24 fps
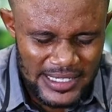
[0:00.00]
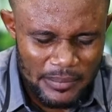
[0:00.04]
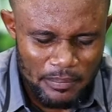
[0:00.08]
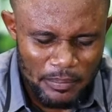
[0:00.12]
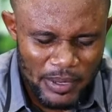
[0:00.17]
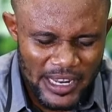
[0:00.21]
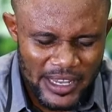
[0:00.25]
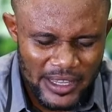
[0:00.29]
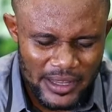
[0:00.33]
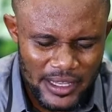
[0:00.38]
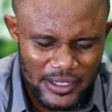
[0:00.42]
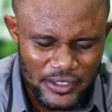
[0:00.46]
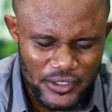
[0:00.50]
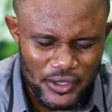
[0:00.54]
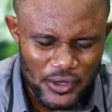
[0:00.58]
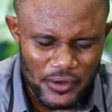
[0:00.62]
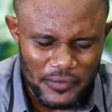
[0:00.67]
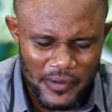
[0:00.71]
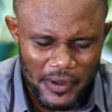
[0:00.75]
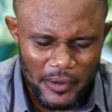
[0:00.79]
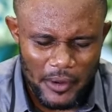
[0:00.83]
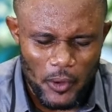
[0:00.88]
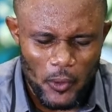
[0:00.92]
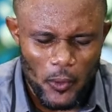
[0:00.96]
As they play that
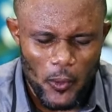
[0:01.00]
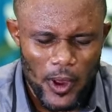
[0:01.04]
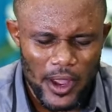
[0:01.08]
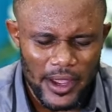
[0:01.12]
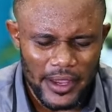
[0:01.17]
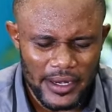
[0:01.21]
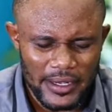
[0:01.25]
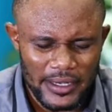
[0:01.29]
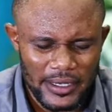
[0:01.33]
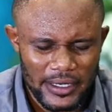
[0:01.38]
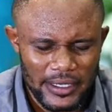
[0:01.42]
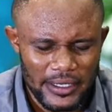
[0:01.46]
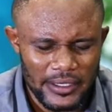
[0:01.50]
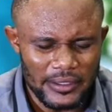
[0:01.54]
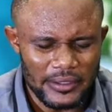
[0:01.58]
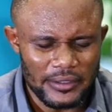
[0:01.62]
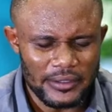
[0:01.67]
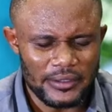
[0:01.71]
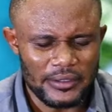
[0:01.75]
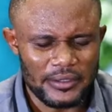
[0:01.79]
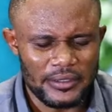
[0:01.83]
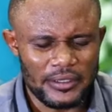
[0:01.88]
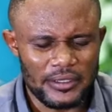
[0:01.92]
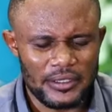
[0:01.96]
song very quietly,
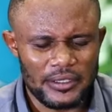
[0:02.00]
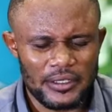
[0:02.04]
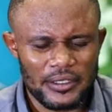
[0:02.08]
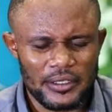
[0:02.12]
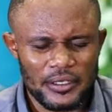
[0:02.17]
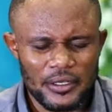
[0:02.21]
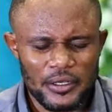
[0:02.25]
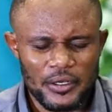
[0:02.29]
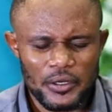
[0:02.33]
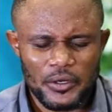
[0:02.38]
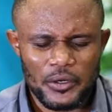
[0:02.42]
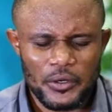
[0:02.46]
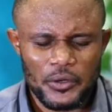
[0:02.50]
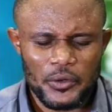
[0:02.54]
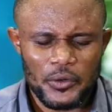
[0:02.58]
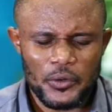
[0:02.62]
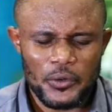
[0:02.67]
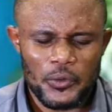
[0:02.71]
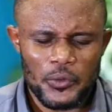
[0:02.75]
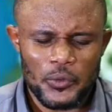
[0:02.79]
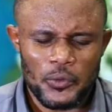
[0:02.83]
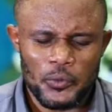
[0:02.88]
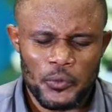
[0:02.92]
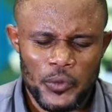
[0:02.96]

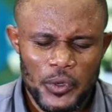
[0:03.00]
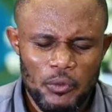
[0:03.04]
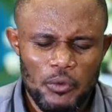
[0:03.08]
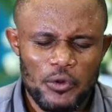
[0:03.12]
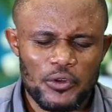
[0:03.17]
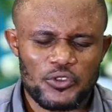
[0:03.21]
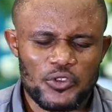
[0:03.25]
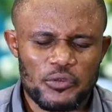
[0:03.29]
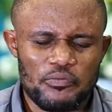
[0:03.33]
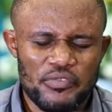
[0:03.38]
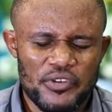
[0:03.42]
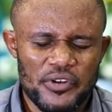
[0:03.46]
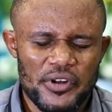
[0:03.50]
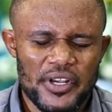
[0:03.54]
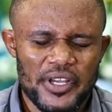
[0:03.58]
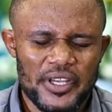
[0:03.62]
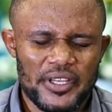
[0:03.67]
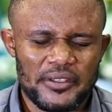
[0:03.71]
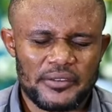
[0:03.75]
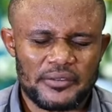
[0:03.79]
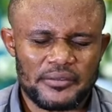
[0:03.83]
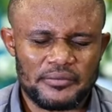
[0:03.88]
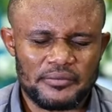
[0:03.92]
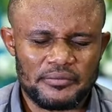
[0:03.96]
we want to
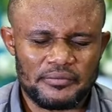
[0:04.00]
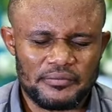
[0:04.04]
pray.